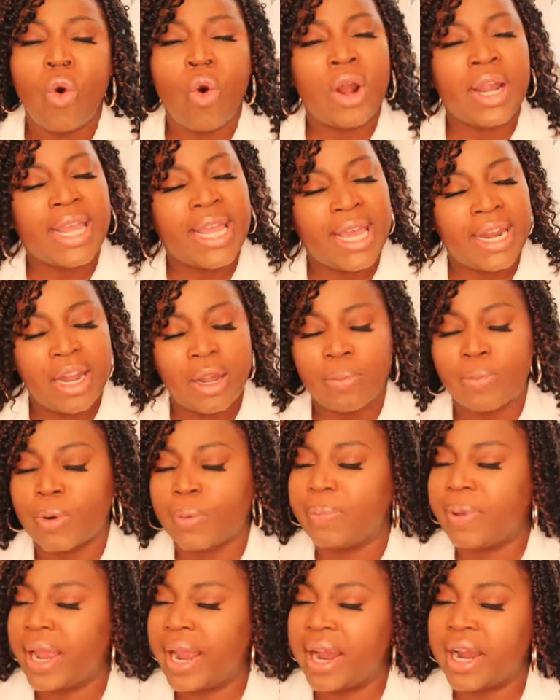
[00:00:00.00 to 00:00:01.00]
or getting
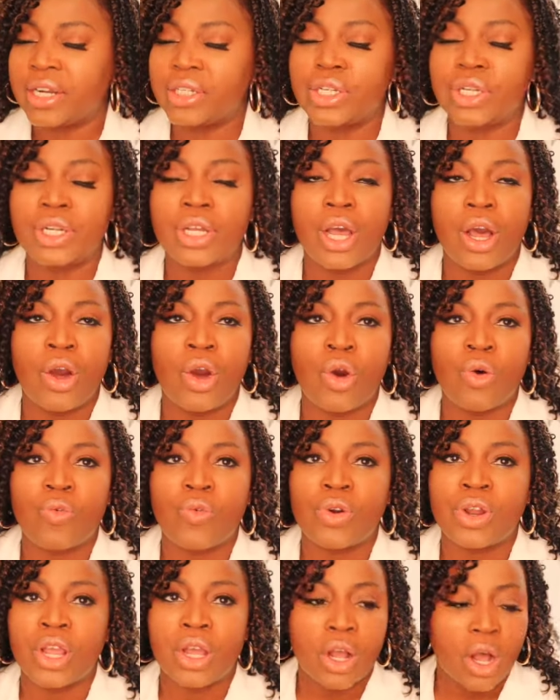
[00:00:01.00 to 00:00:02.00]
prepared to go
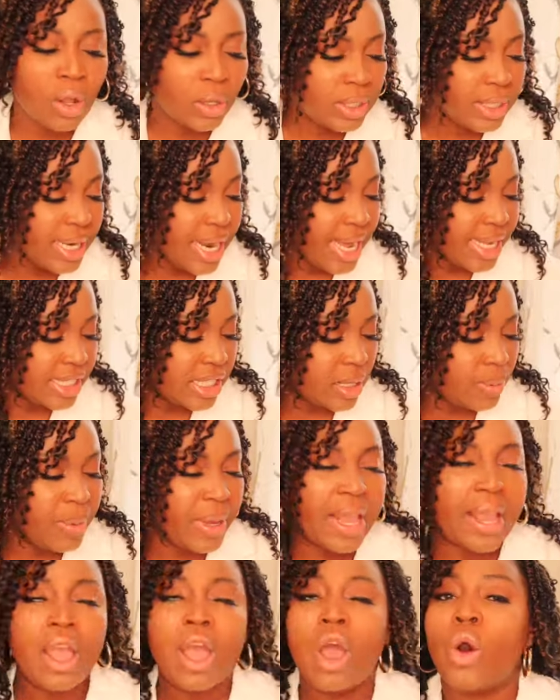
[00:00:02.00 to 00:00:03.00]
for your
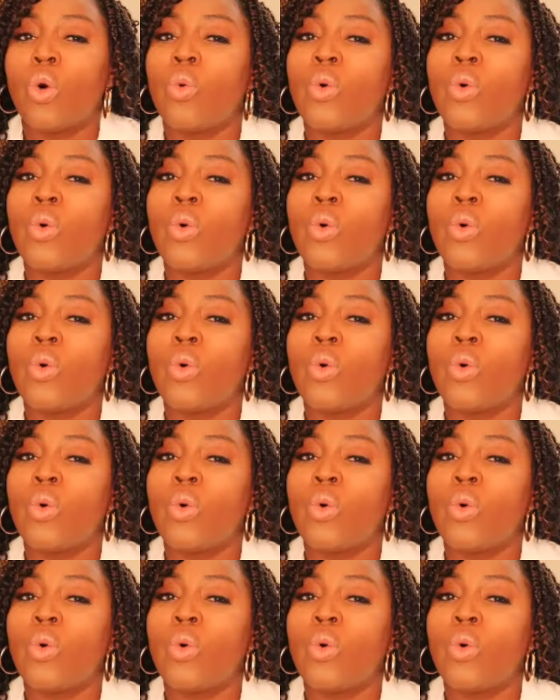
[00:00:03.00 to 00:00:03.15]
colonoscopy,